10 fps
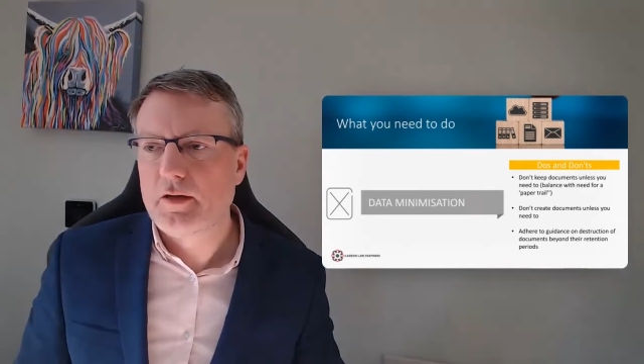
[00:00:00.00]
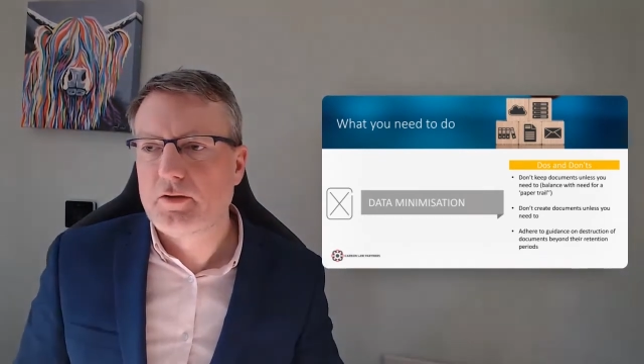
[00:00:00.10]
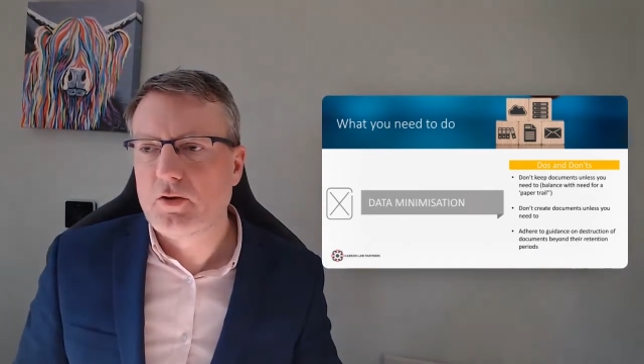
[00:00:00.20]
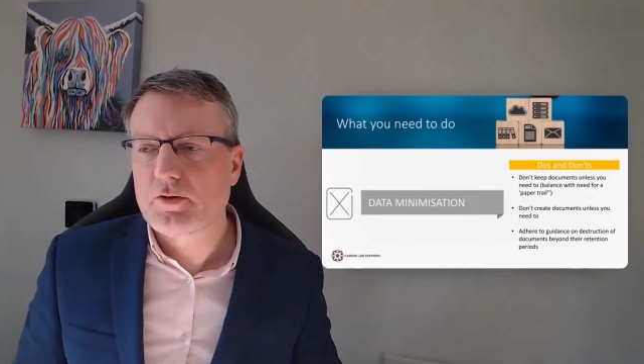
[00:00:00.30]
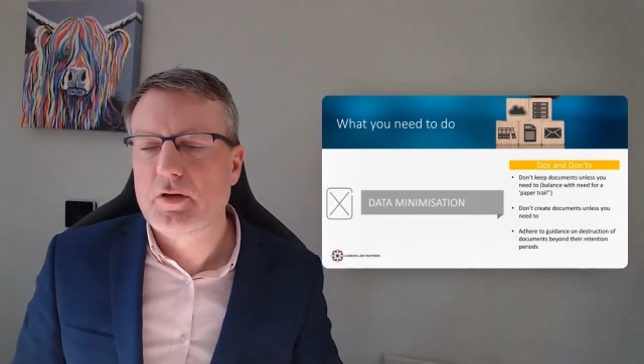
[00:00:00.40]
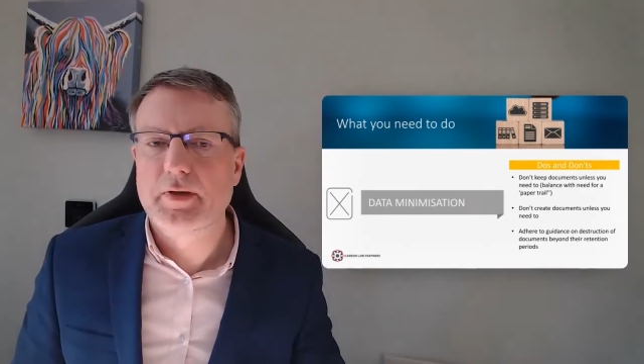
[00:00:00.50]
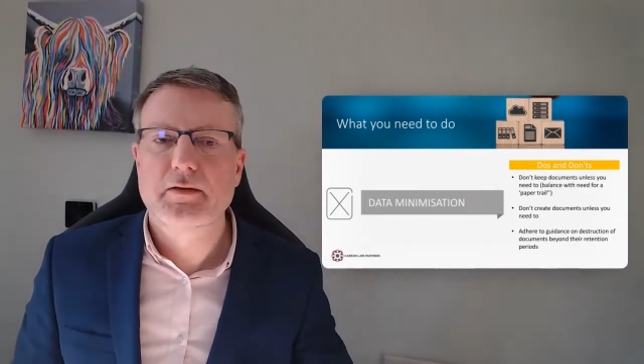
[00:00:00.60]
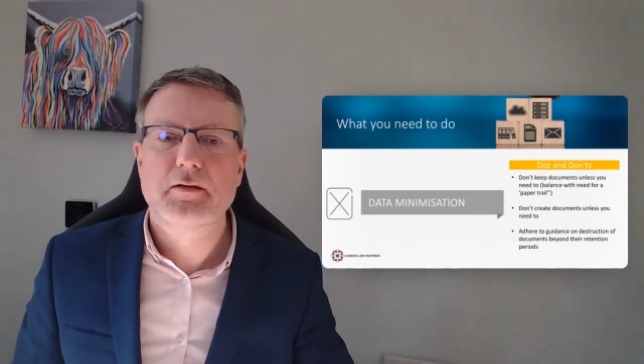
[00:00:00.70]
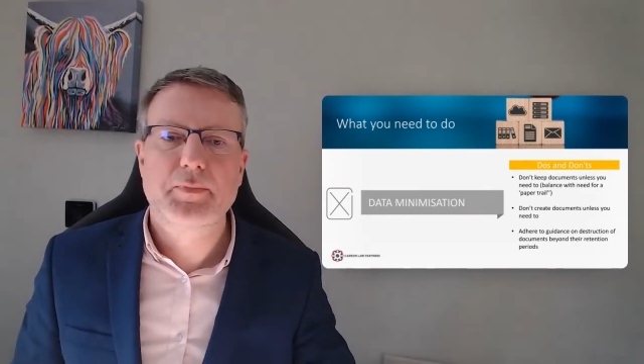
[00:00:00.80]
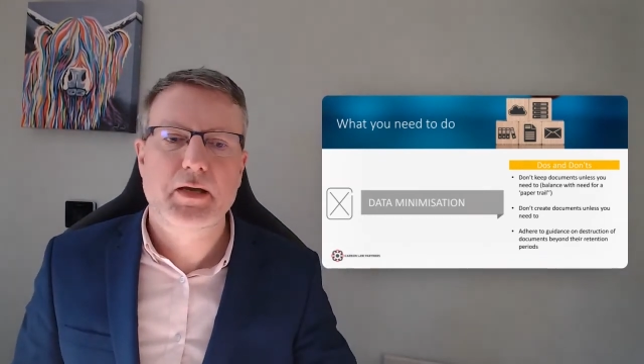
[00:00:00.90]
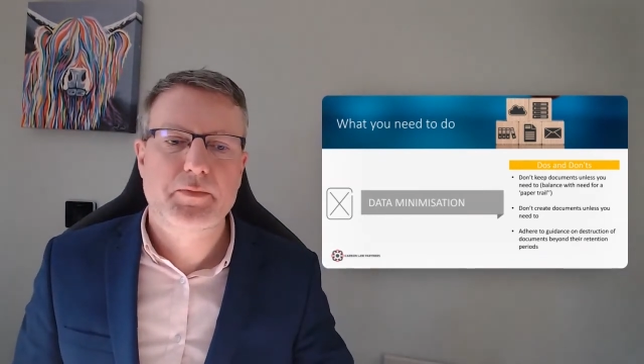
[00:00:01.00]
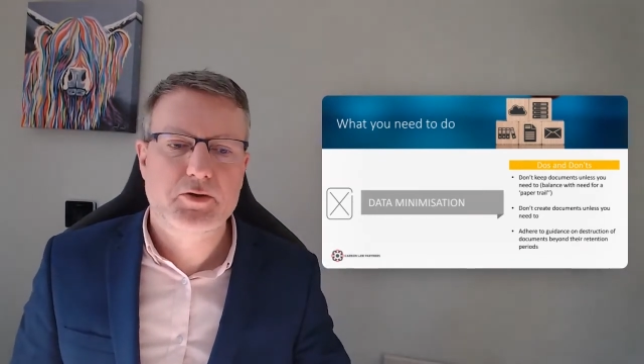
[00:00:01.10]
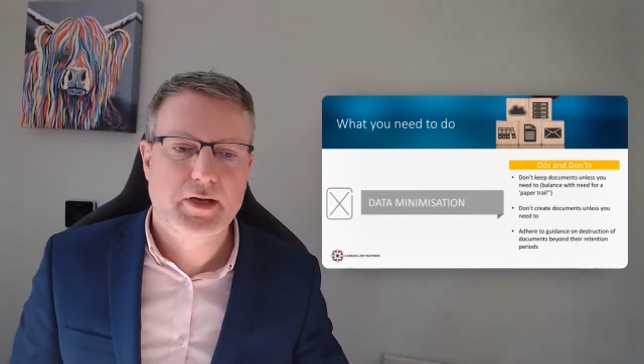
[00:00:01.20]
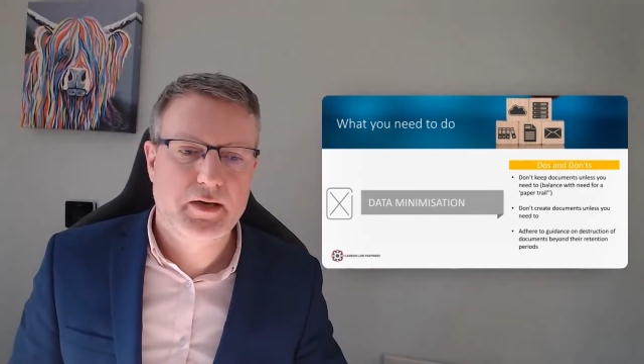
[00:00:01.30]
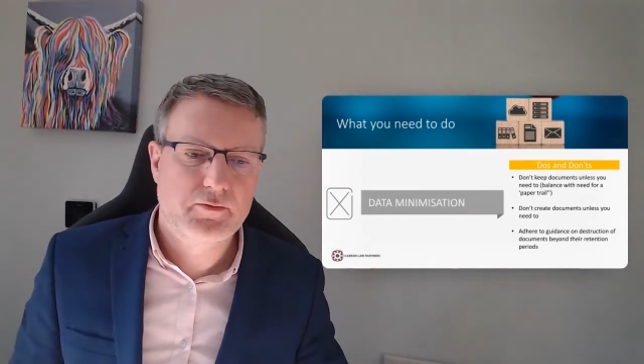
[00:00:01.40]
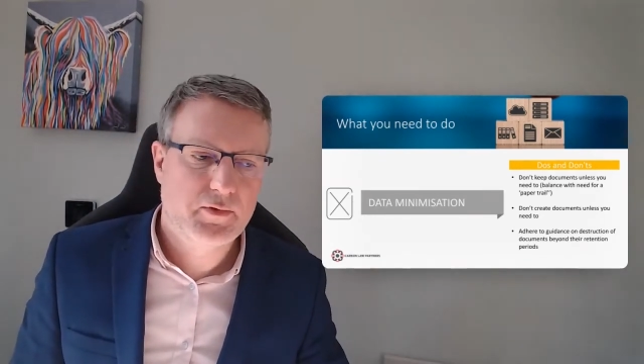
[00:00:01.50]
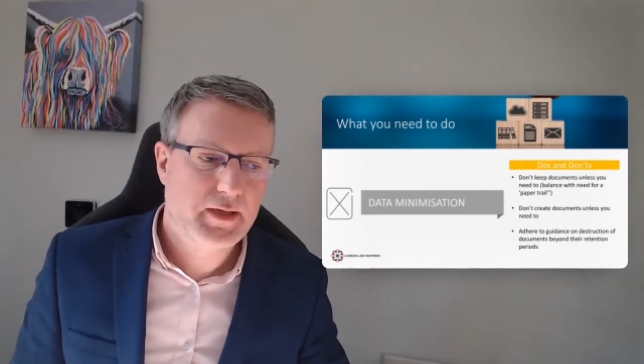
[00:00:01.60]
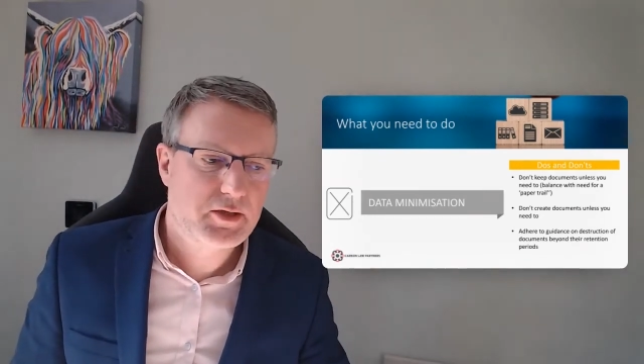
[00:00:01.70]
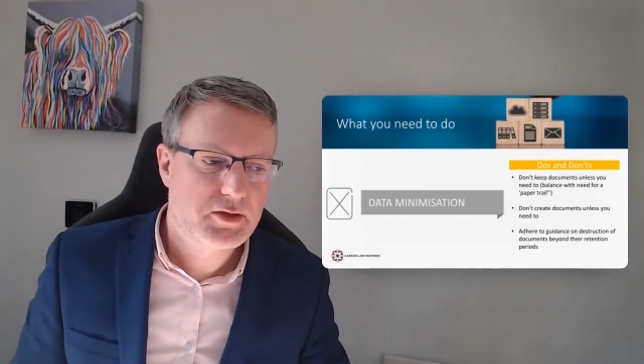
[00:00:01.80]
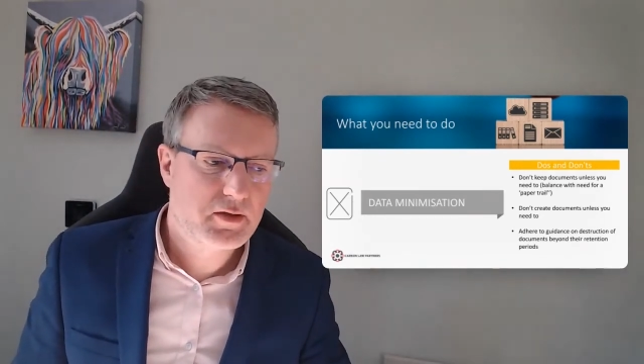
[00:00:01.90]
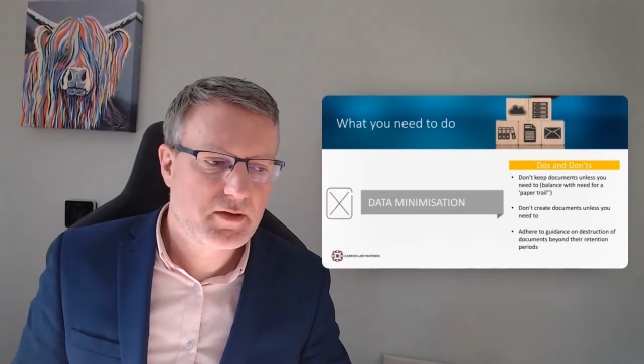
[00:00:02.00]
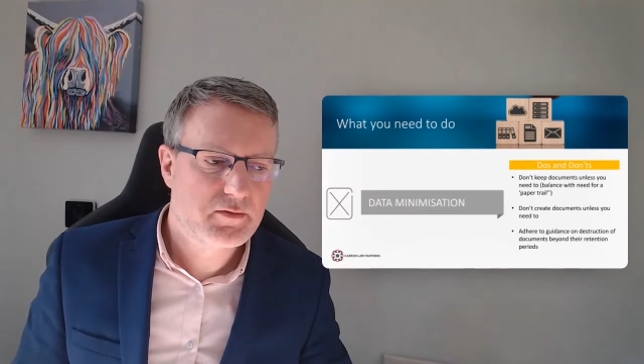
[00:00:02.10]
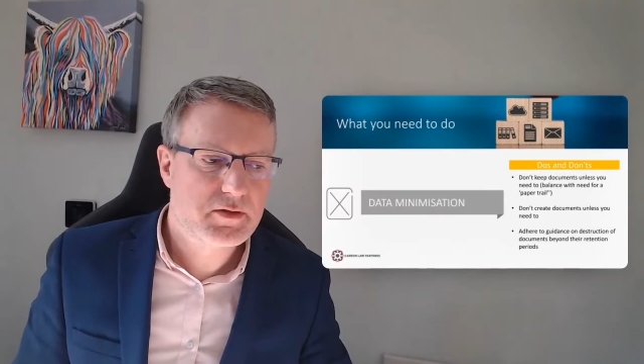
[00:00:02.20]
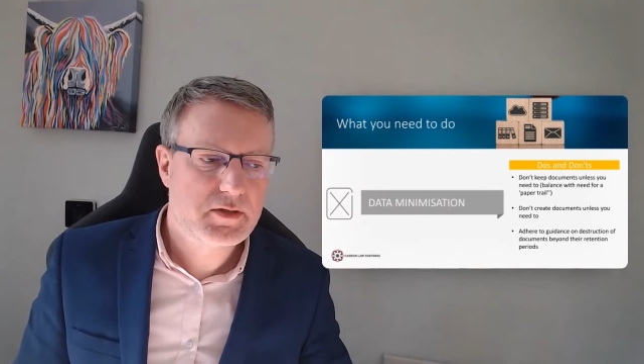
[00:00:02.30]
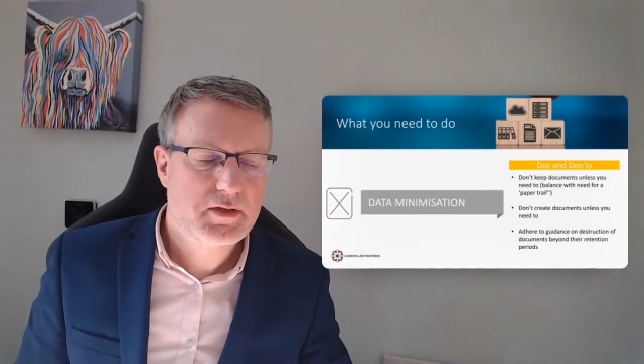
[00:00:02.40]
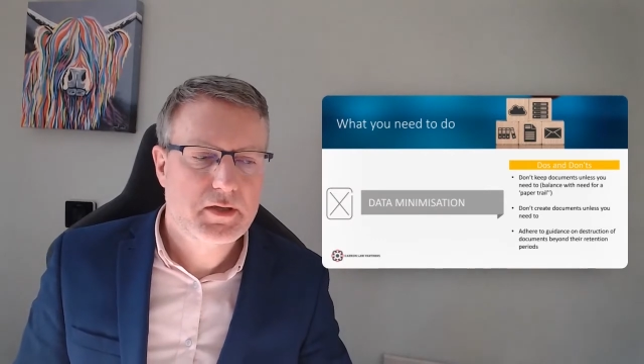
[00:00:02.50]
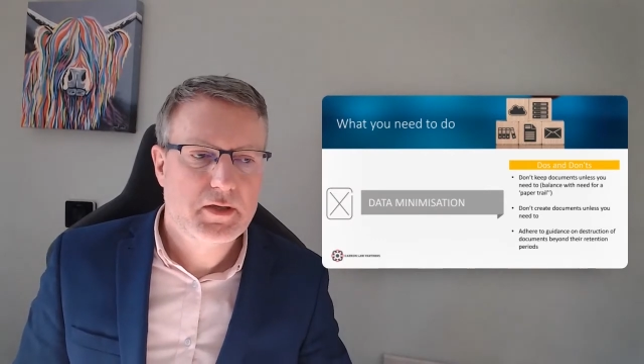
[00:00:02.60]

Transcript: documented paper trail in relation to those